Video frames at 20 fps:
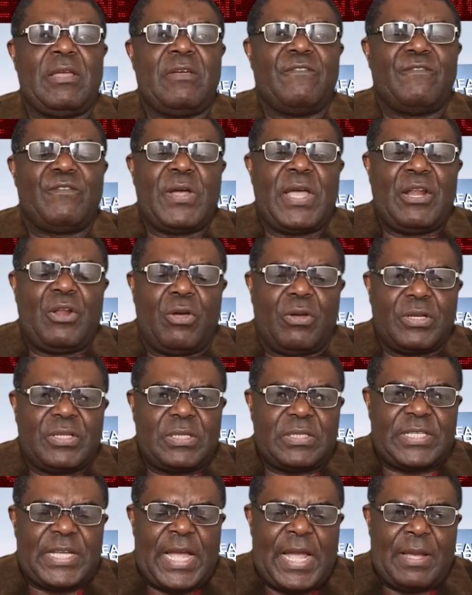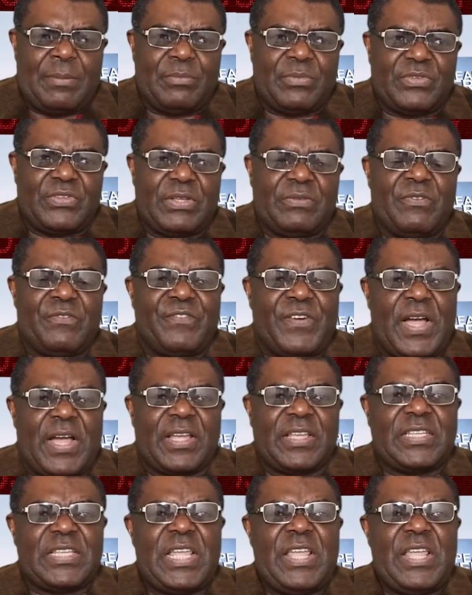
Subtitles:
For a long time, in fact,